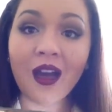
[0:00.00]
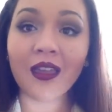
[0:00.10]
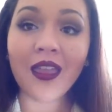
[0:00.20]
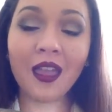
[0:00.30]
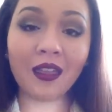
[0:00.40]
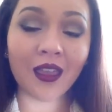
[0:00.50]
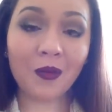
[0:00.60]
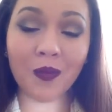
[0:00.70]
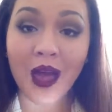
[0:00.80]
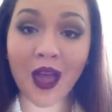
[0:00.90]
I can't
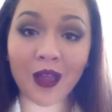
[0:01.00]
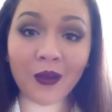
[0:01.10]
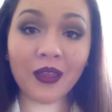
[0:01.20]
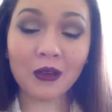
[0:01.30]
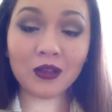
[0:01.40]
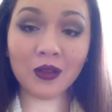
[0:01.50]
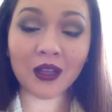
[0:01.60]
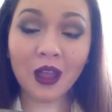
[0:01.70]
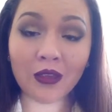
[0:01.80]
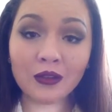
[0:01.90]
get by without doing
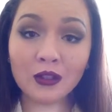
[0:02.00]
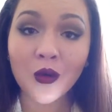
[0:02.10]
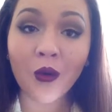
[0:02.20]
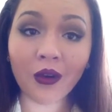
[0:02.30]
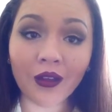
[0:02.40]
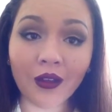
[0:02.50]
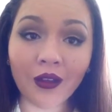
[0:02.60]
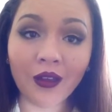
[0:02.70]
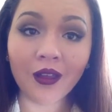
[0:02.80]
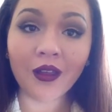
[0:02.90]
another
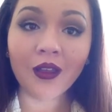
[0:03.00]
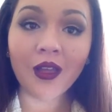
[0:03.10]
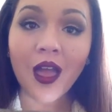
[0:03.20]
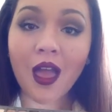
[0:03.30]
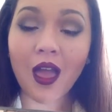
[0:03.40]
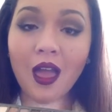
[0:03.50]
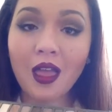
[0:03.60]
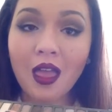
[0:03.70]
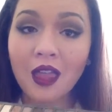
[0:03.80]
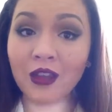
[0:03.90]
tutorial
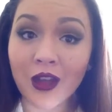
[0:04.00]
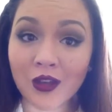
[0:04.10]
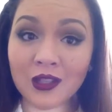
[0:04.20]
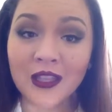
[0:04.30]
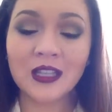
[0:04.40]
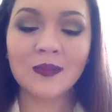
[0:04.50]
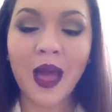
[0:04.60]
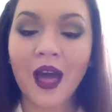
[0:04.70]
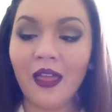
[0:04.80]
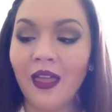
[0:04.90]
and not using this
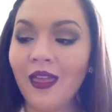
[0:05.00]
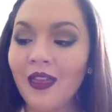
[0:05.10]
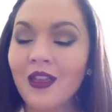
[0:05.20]
palette.